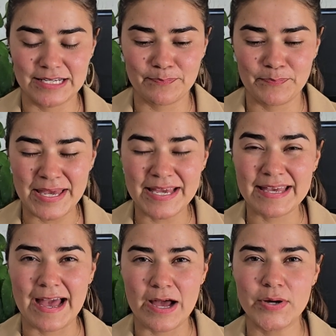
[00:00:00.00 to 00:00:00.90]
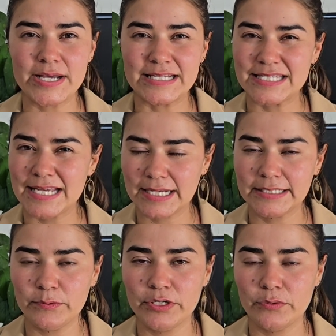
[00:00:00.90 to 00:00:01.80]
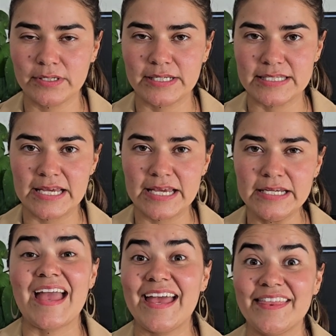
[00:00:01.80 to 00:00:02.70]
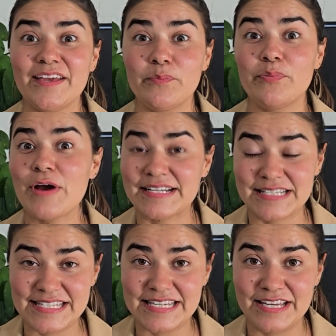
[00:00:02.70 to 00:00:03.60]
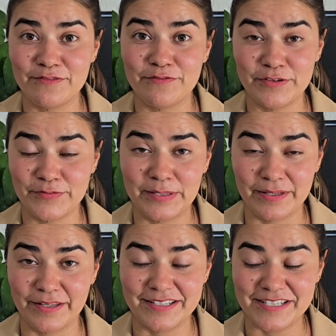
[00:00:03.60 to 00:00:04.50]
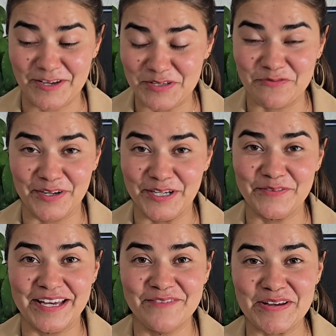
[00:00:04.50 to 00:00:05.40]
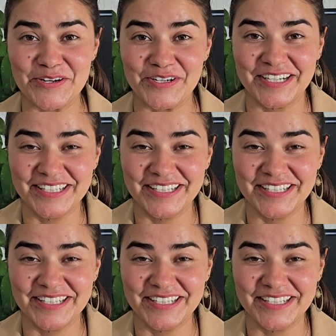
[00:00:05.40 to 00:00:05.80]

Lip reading: pick out exactly what you want to say, and then practice it 50 million times in front of that mirror.